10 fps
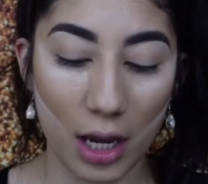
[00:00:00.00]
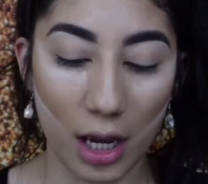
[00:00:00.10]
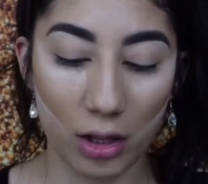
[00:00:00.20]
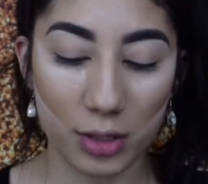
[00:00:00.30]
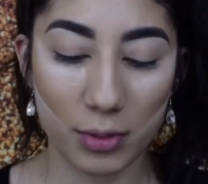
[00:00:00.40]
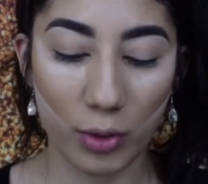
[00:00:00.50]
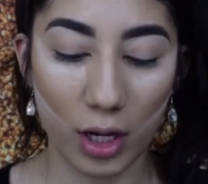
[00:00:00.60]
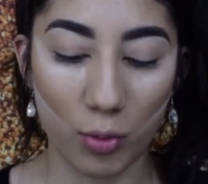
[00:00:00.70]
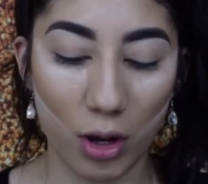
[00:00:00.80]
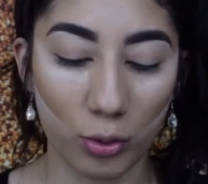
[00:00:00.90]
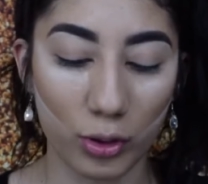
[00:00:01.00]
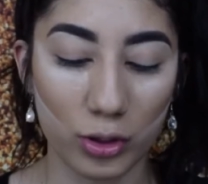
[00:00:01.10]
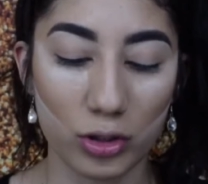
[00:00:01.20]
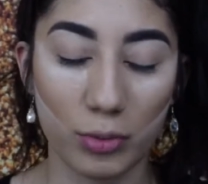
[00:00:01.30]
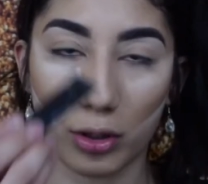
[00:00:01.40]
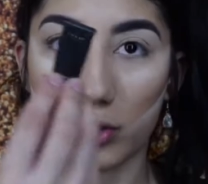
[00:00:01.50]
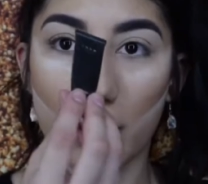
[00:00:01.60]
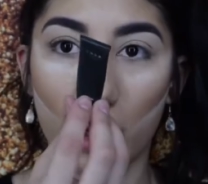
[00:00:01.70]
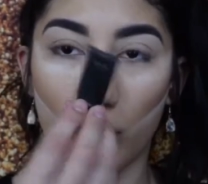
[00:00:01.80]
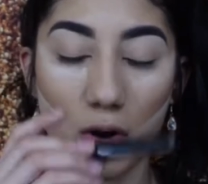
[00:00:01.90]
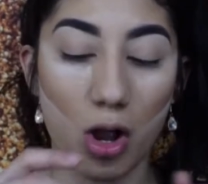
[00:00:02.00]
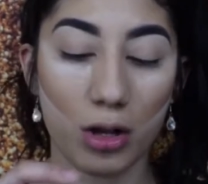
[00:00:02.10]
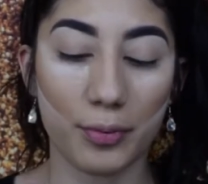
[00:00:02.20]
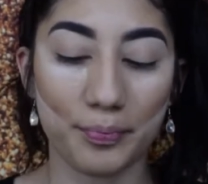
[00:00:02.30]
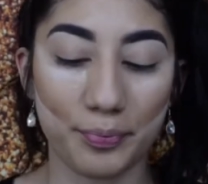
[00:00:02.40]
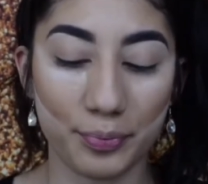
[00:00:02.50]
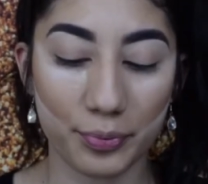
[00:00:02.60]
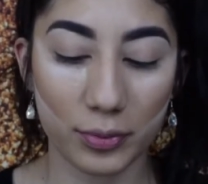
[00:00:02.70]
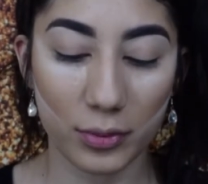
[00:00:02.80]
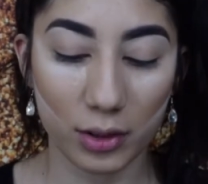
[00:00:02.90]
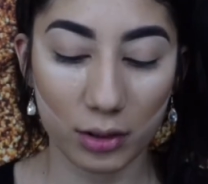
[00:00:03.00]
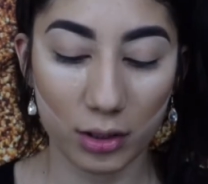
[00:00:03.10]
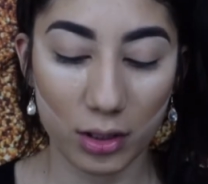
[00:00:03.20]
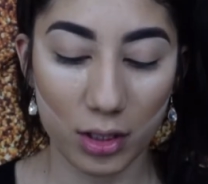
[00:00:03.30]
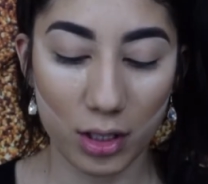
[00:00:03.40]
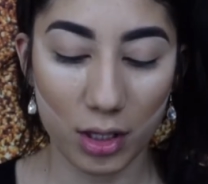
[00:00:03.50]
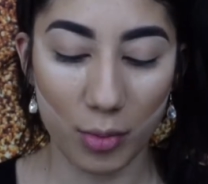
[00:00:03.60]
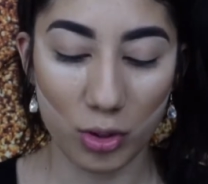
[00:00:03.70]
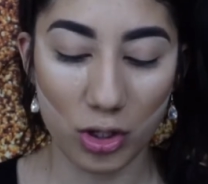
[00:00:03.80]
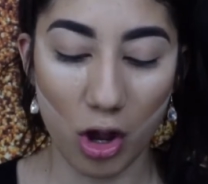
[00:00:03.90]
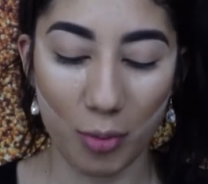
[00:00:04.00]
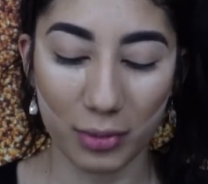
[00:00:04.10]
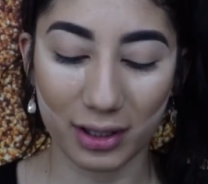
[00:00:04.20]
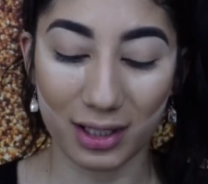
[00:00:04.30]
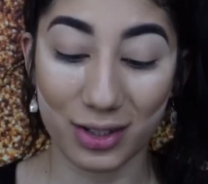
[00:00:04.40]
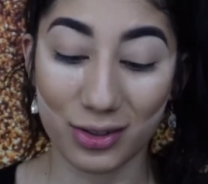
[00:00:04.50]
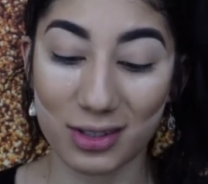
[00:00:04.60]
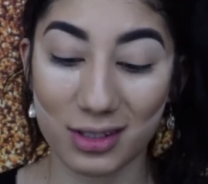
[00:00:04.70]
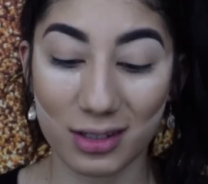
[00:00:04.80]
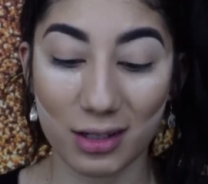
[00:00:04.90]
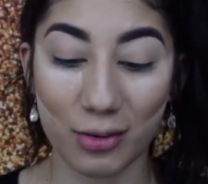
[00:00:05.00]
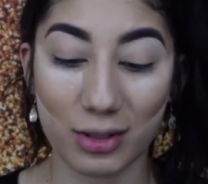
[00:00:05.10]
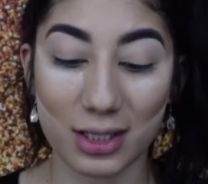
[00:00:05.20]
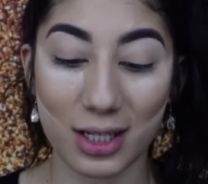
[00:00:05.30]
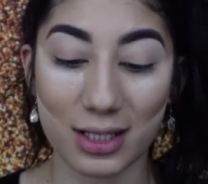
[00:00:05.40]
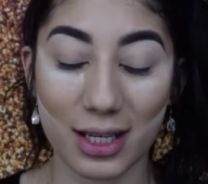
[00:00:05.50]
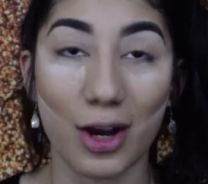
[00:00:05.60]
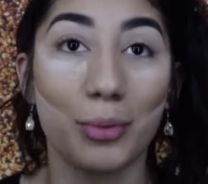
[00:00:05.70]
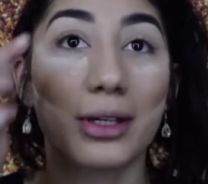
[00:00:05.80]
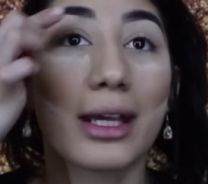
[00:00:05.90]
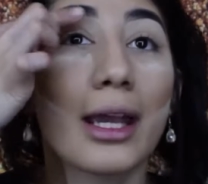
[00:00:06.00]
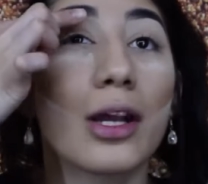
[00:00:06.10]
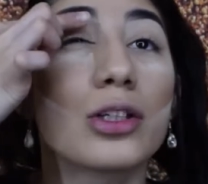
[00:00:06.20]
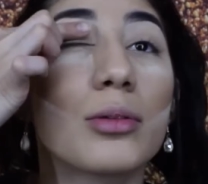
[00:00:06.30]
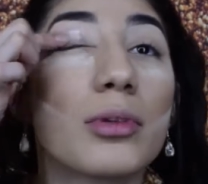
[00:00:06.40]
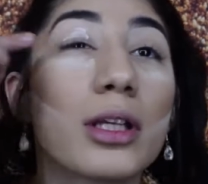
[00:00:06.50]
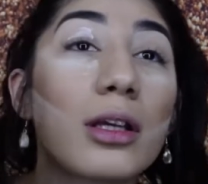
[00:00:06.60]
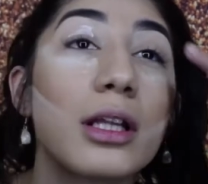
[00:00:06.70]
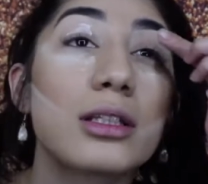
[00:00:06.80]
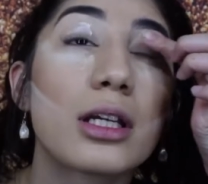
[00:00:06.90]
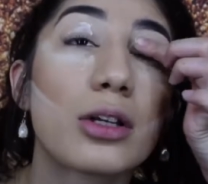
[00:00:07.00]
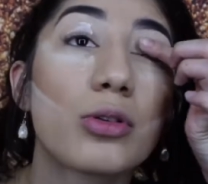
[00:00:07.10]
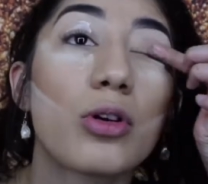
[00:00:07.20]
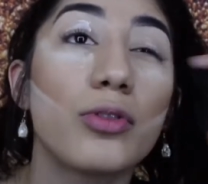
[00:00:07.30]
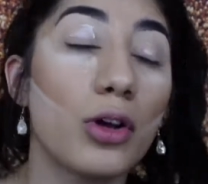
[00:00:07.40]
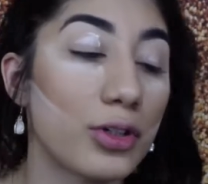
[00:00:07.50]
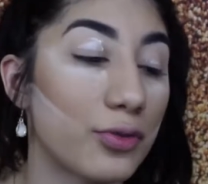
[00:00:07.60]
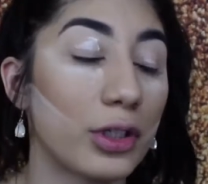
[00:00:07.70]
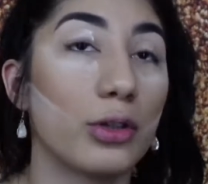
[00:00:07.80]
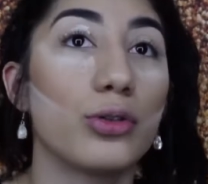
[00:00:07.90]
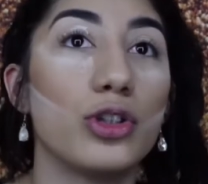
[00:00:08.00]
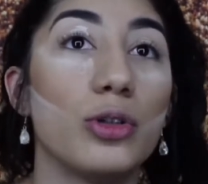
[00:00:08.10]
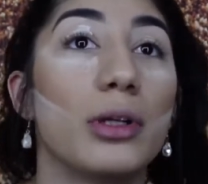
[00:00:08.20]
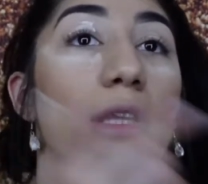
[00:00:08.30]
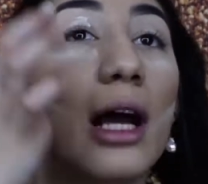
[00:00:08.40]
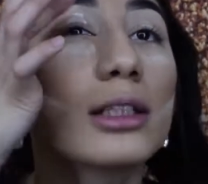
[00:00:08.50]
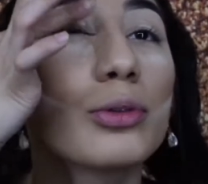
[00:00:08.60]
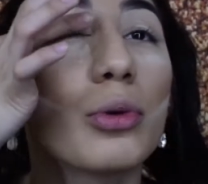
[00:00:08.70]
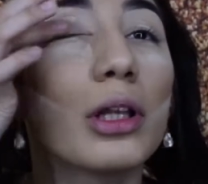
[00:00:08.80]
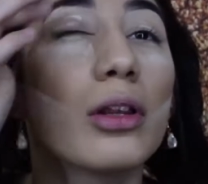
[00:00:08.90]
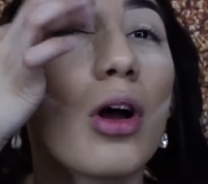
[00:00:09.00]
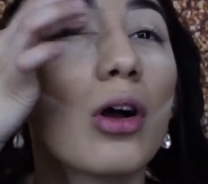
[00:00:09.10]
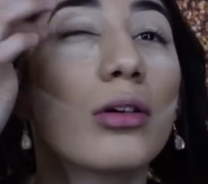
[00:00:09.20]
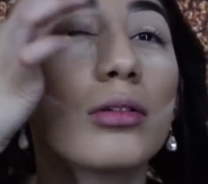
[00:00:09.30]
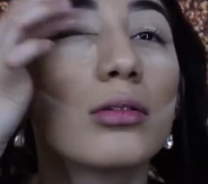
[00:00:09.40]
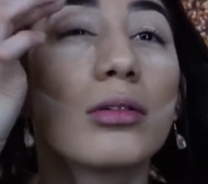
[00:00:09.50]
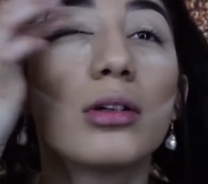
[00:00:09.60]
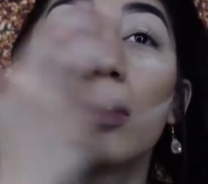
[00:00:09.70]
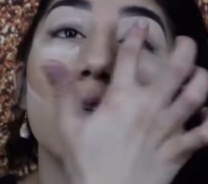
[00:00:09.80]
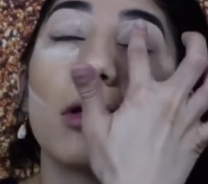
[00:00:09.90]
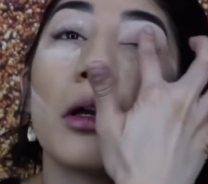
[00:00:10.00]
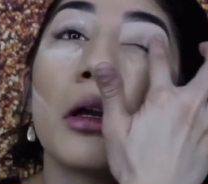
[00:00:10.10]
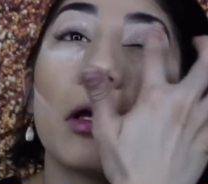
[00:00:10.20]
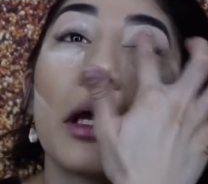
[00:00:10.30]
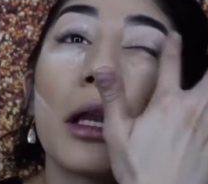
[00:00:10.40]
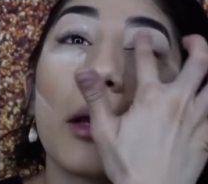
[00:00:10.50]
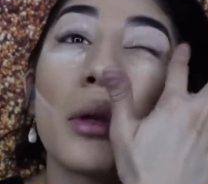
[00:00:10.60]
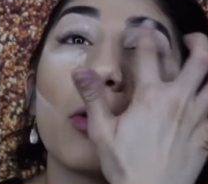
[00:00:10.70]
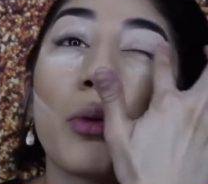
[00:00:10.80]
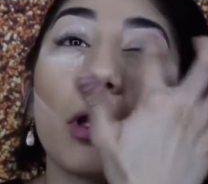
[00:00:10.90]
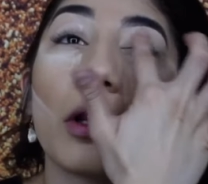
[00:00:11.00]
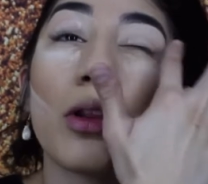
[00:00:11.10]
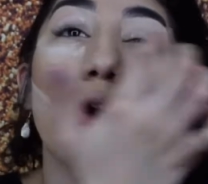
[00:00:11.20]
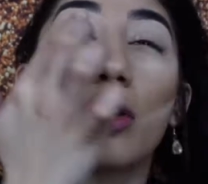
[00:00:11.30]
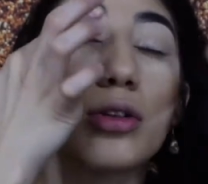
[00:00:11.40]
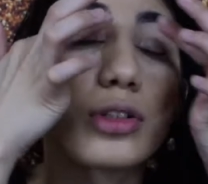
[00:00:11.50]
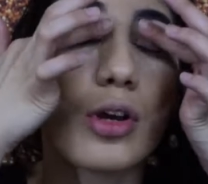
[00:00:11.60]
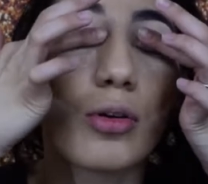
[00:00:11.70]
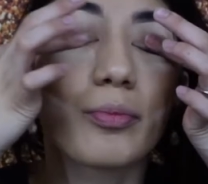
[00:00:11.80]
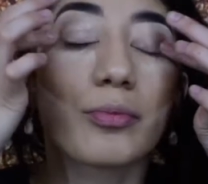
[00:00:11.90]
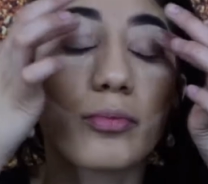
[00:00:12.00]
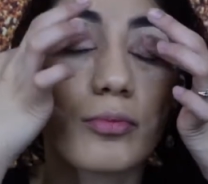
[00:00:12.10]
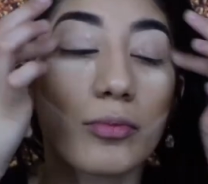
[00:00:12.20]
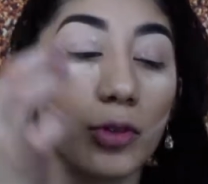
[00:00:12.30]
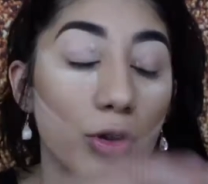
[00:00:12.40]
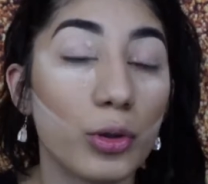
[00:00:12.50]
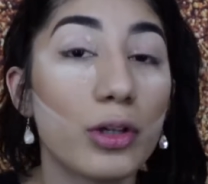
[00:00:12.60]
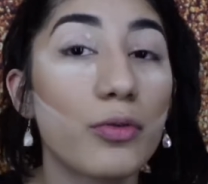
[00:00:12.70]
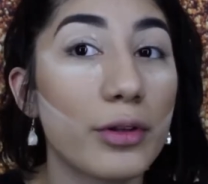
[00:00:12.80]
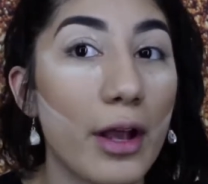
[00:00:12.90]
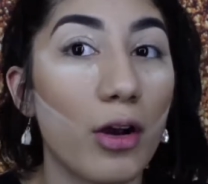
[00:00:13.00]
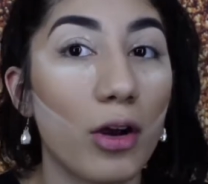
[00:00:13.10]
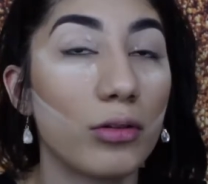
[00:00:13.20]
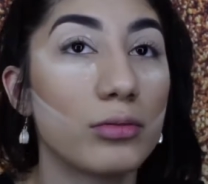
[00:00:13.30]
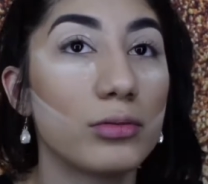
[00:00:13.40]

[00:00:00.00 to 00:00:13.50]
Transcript: I lost my Wet n Wild one, so I'm gonna use my lorac. Most commonly used, I would say like Urban Decay or something, and that's like $12 for a little tube, and it lasts for really long. And I mean really long, so you can afford that, girl.